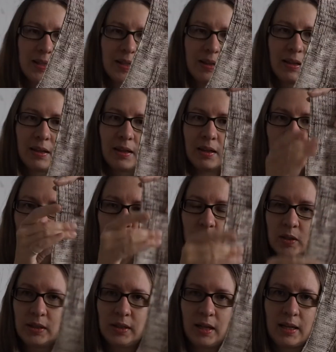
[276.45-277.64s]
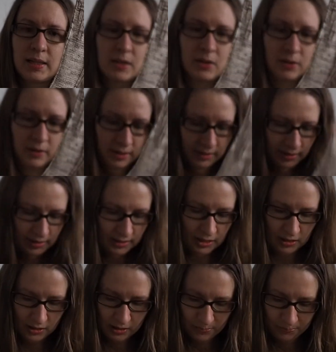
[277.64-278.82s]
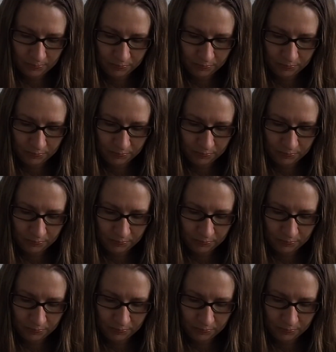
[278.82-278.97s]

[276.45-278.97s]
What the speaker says: So I think it looks really nice on this sock.